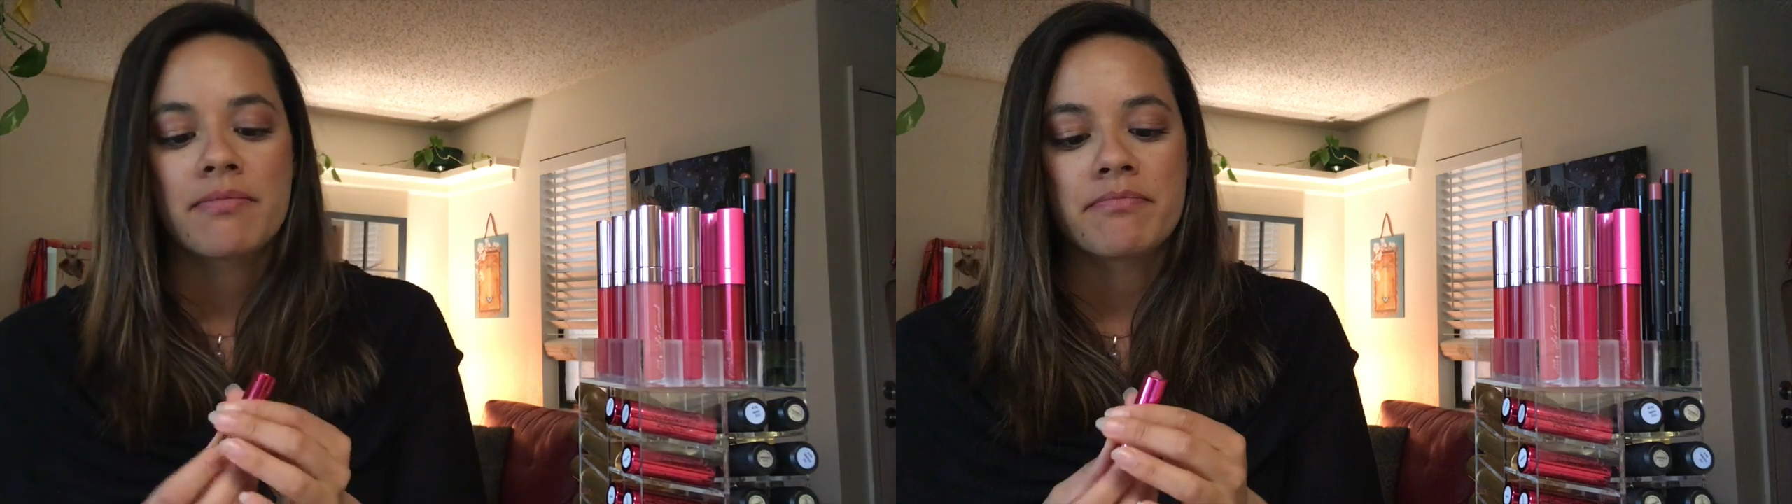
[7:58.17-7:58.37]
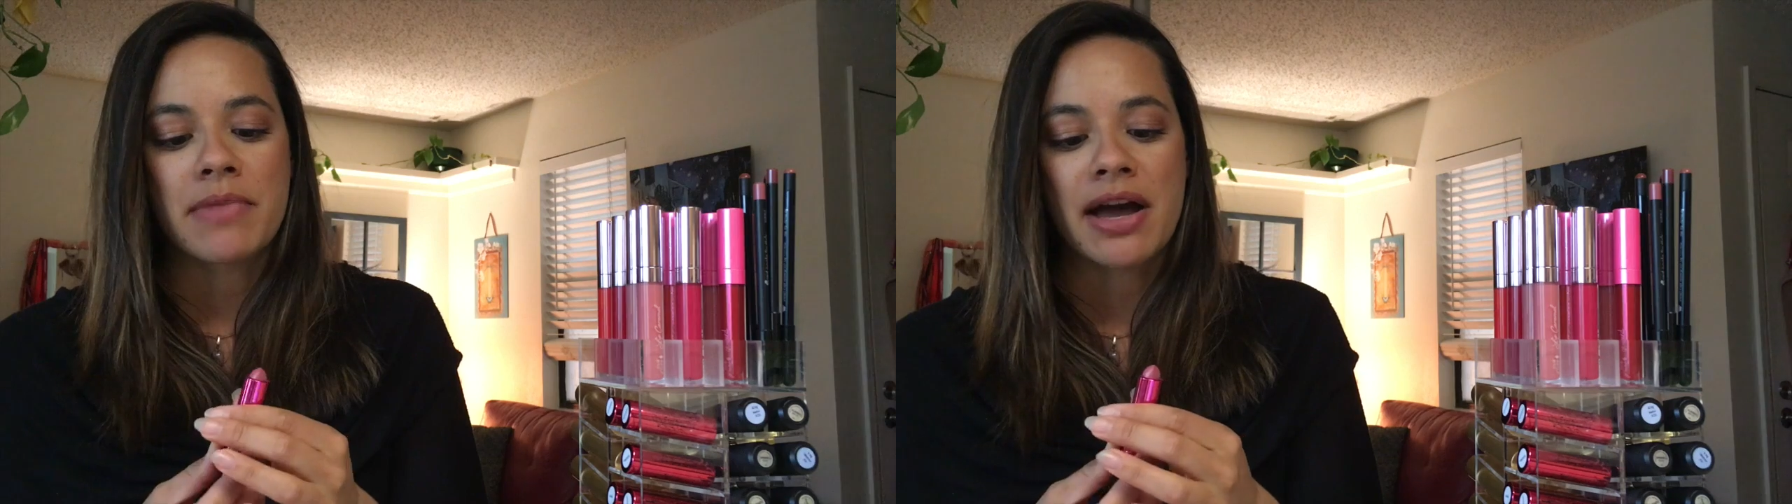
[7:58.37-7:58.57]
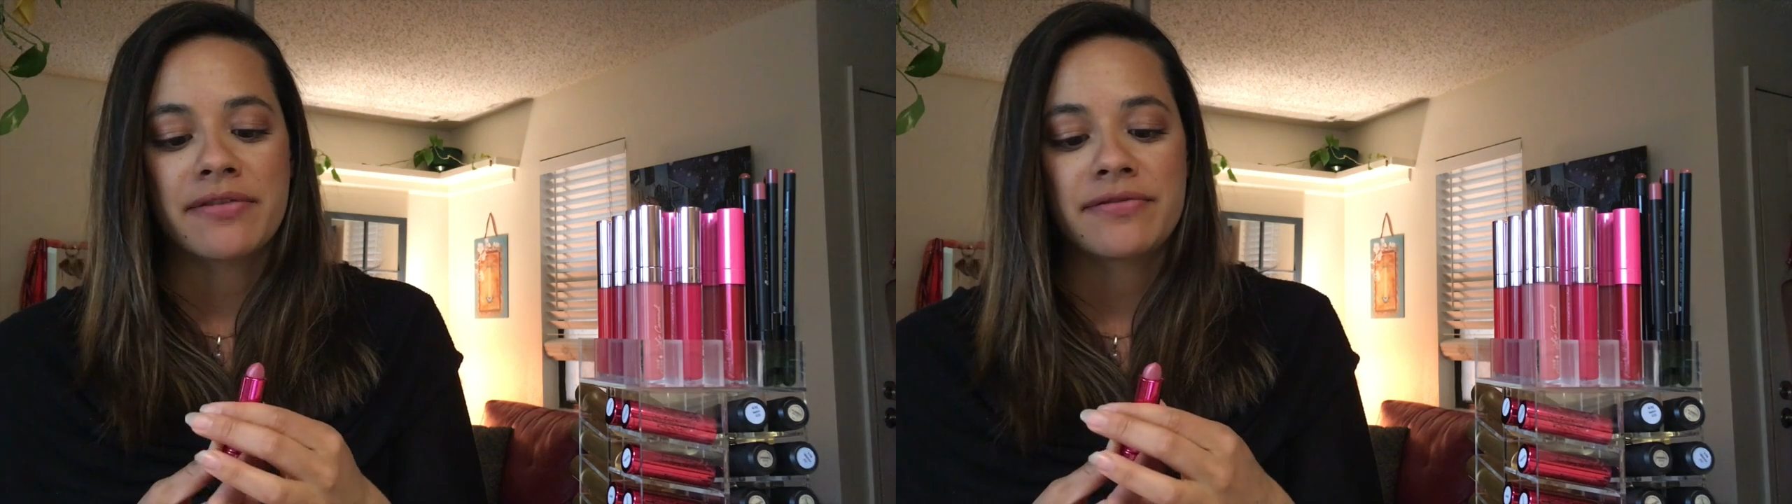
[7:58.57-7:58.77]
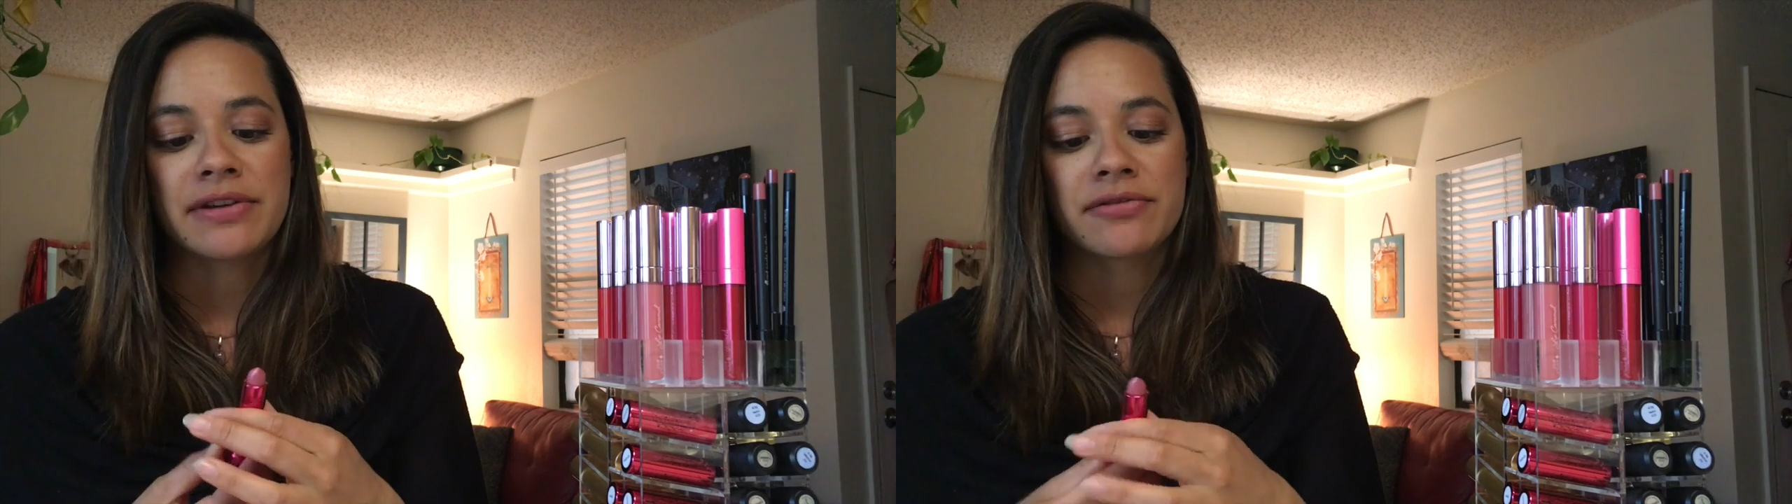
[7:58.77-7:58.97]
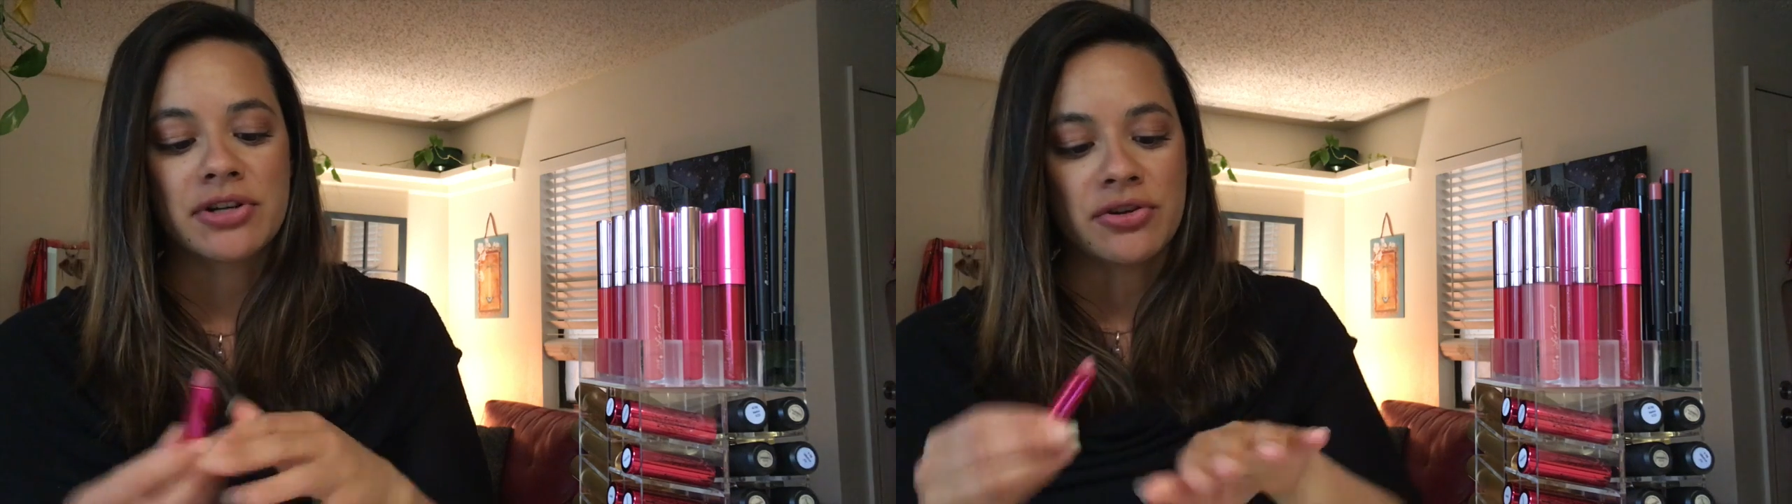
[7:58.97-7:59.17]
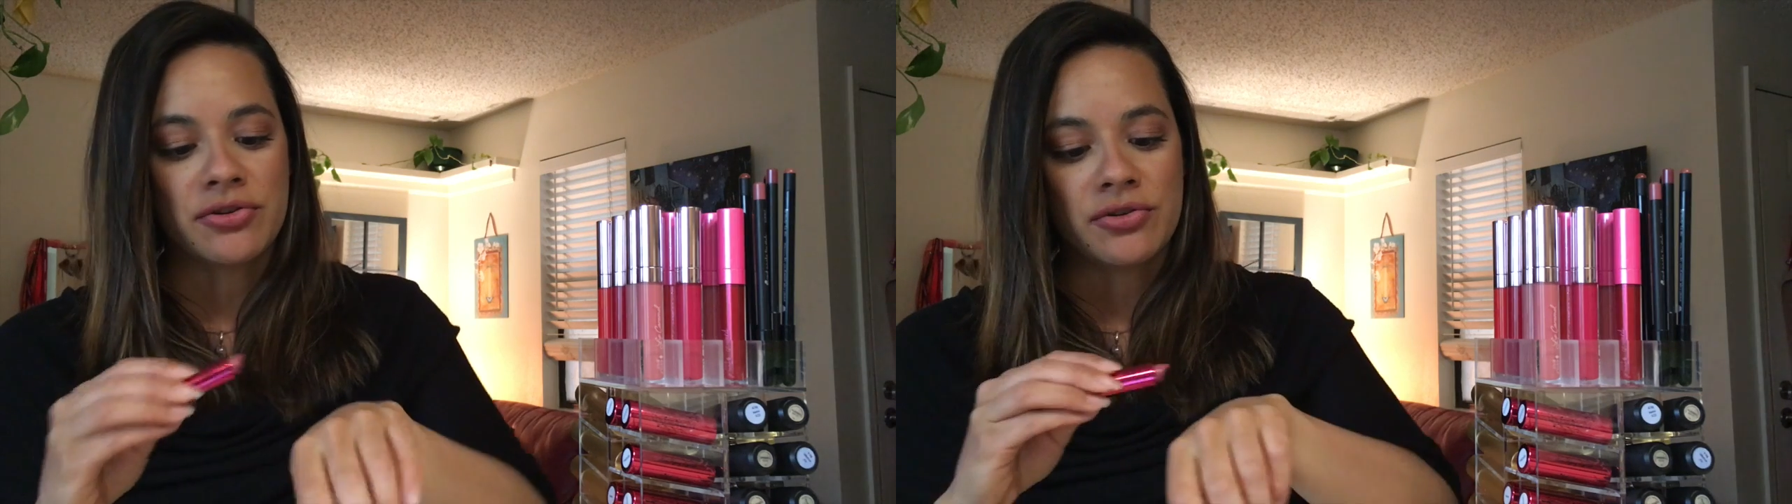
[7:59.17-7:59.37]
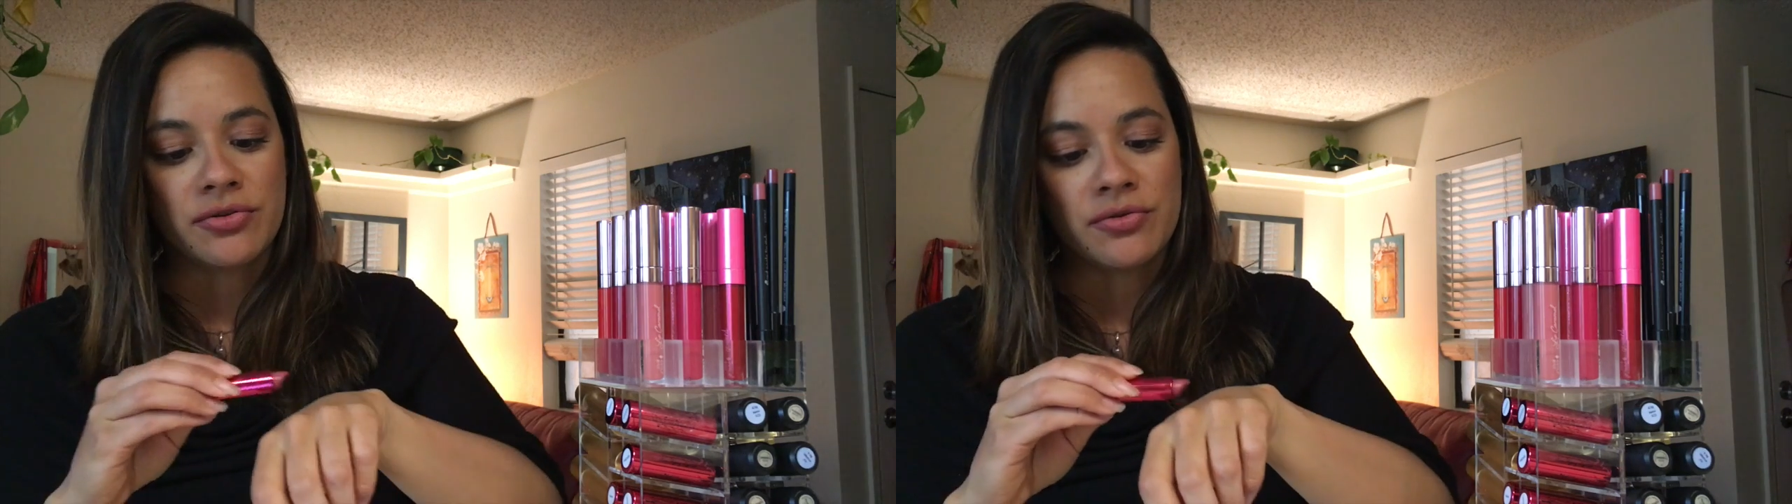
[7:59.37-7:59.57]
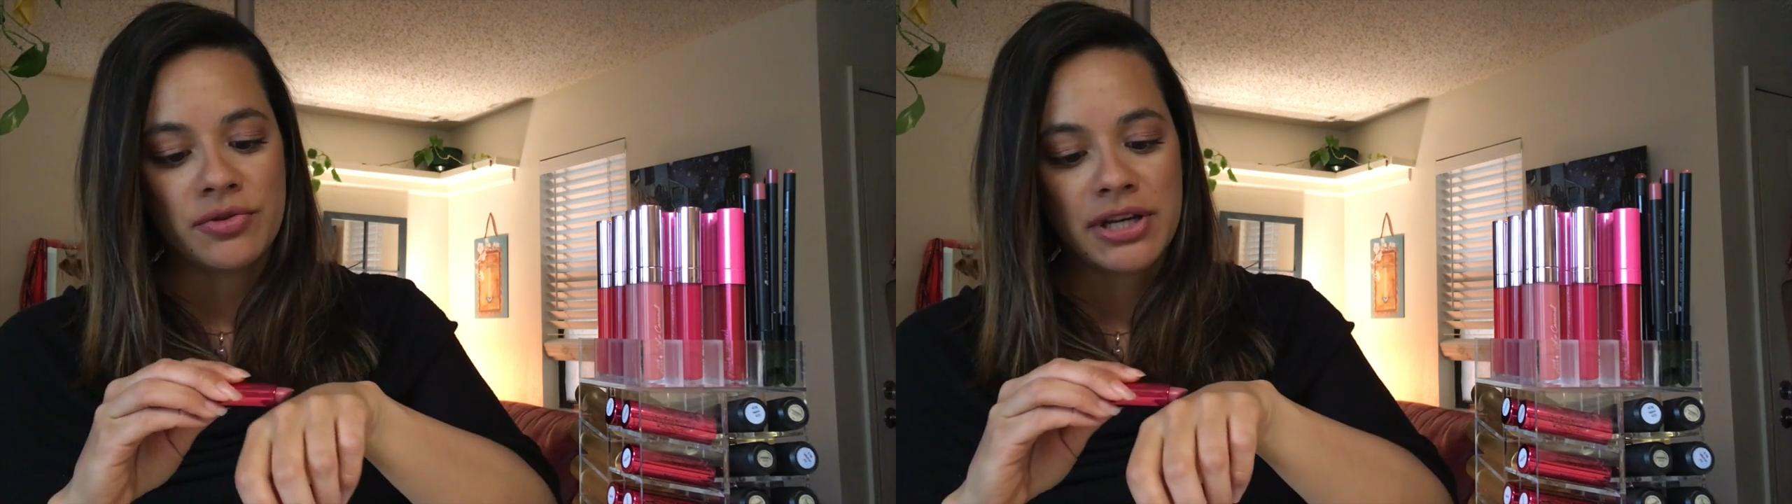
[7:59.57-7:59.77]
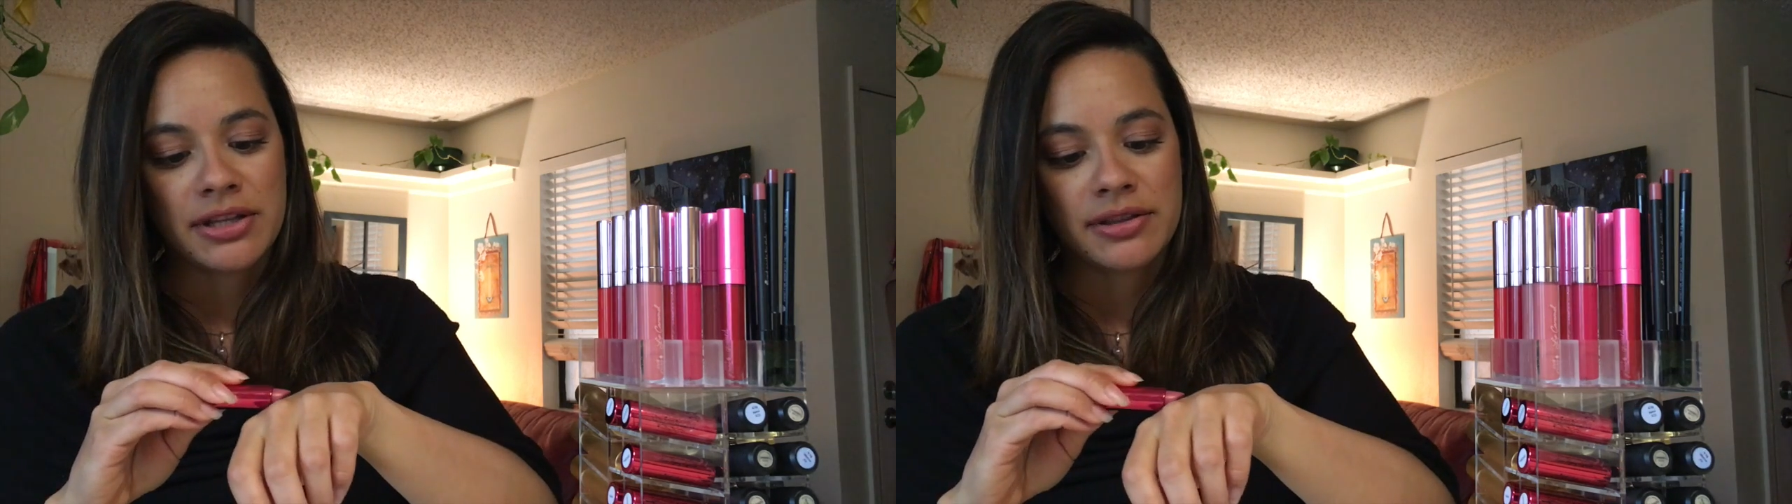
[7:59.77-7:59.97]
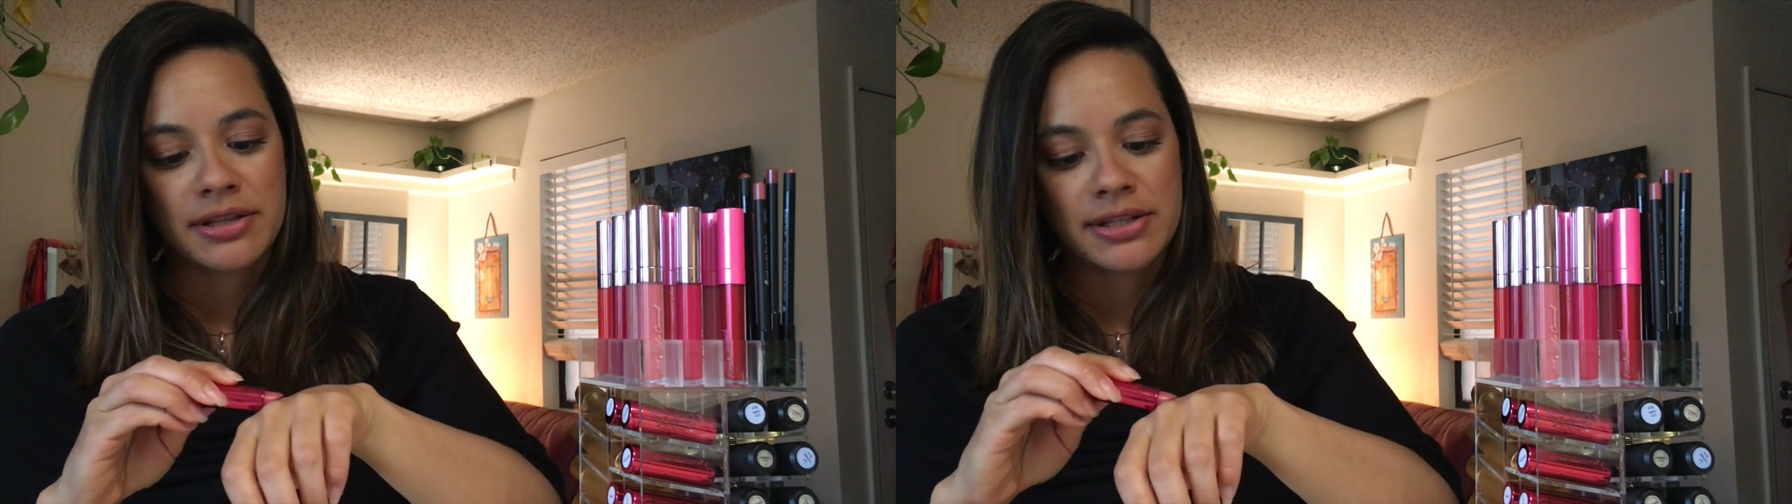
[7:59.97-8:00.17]
my favorite nude
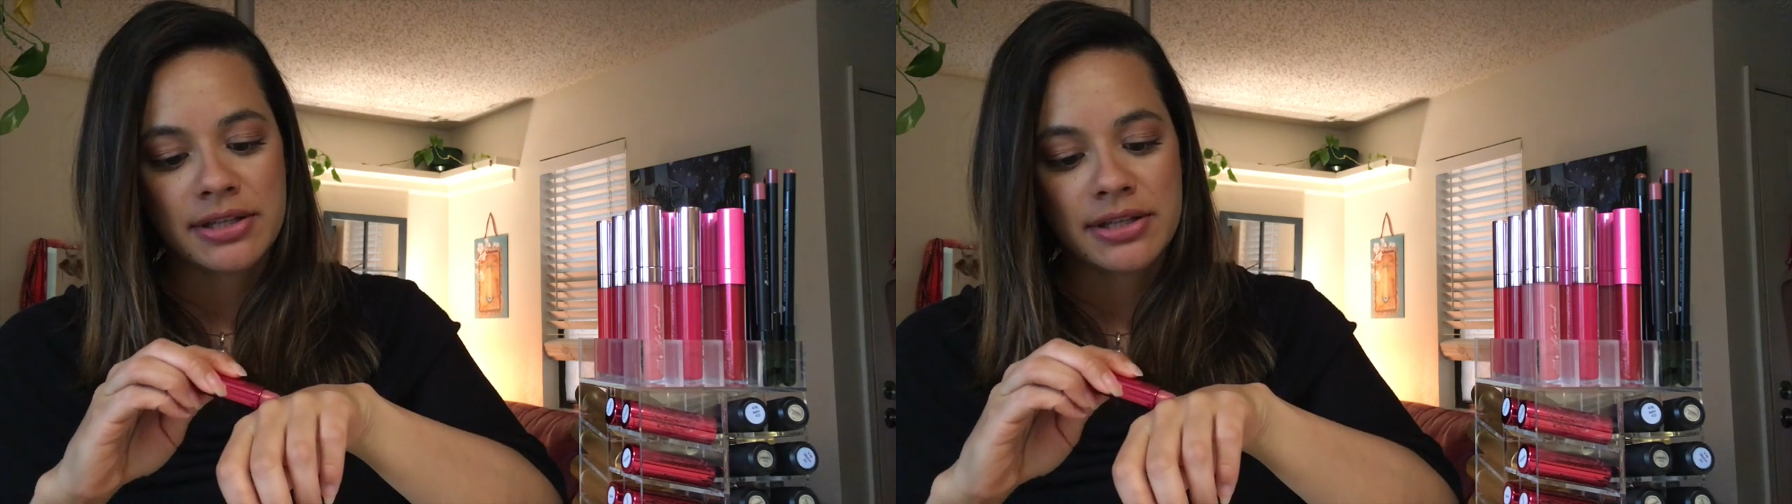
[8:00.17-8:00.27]
in this